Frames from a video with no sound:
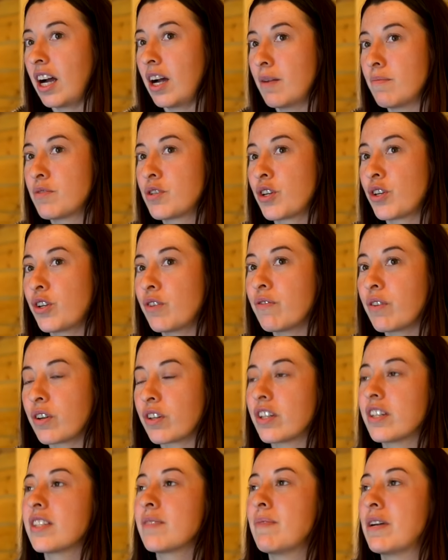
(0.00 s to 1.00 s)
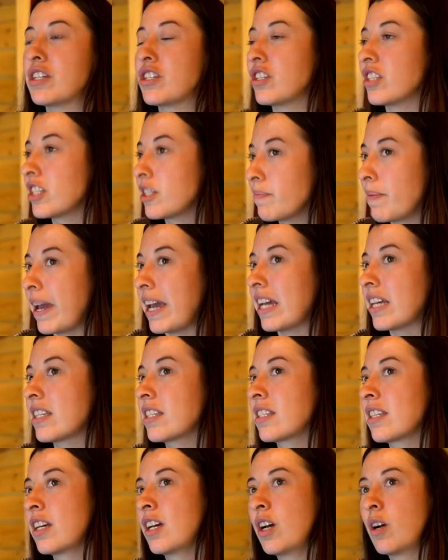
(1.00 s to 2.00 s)
I'm sure you've heard us mention
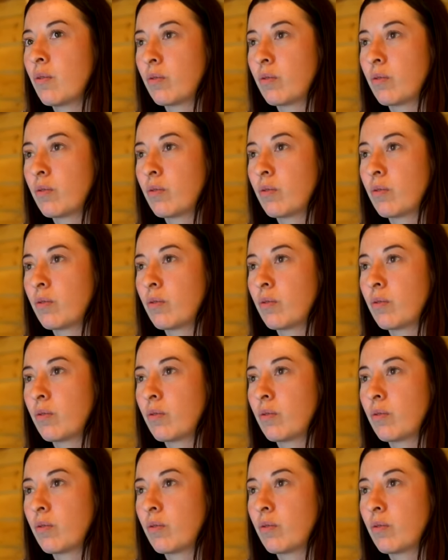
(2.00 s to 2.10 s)
space.